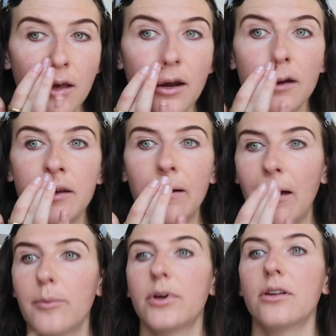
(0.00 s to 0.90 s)
And I do
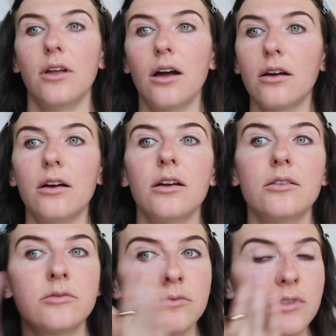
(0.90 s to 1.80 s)
not put a lot
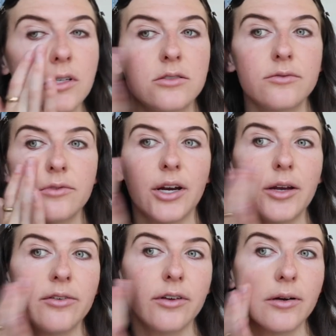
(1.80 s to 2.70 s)
on. It's
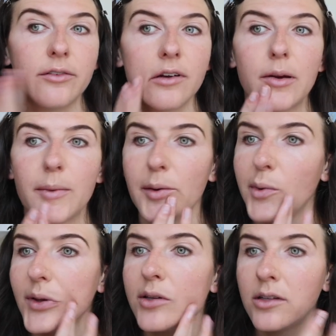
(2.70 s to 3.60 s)
very, very, very
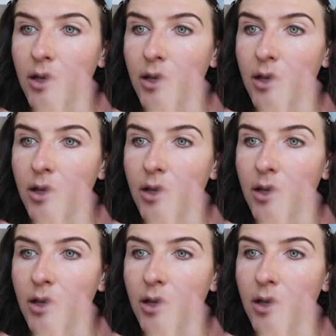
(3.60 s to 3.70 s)
minimal.